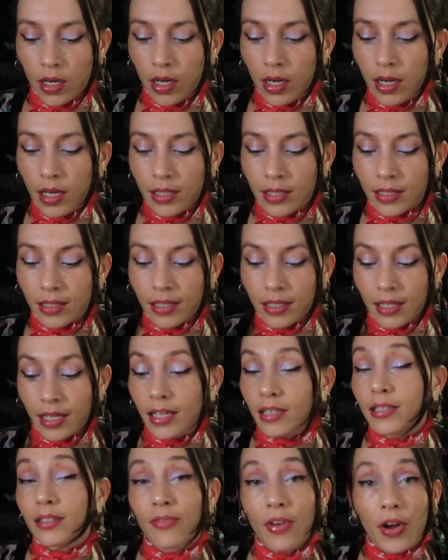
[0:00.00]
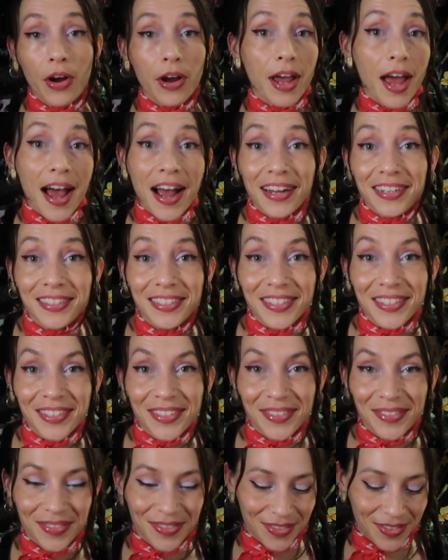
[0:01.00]
because it gets very
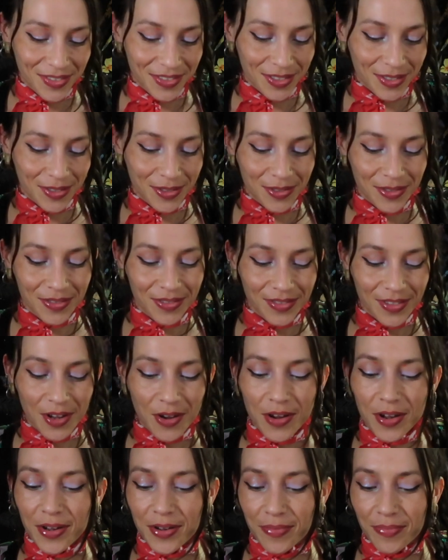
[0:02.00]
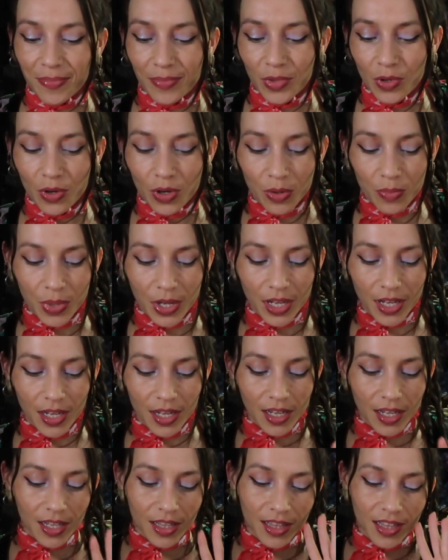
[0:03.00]
active. Um, you could be
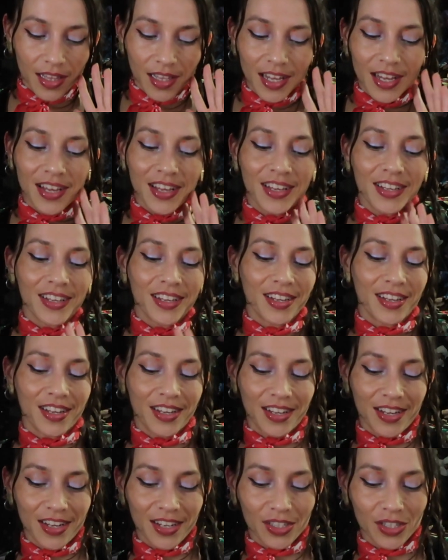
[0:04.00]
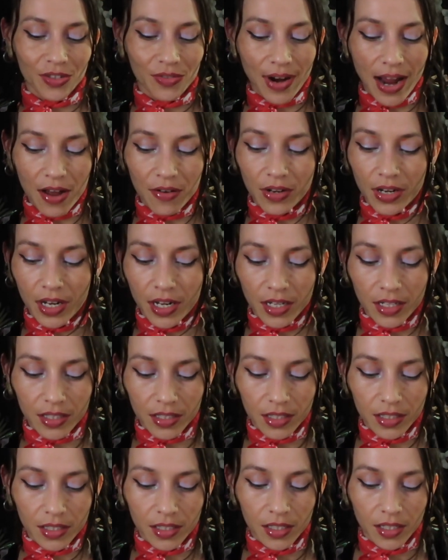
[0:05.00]
in a
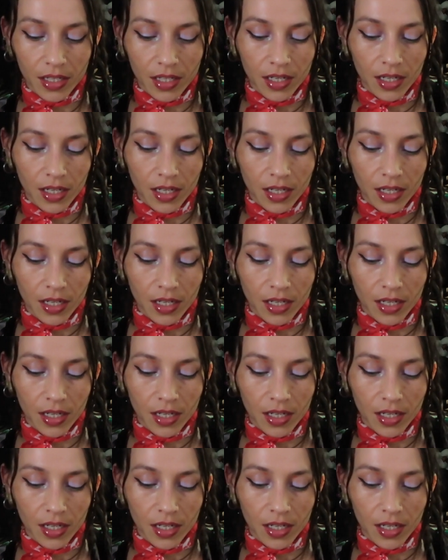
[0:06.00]
surroundings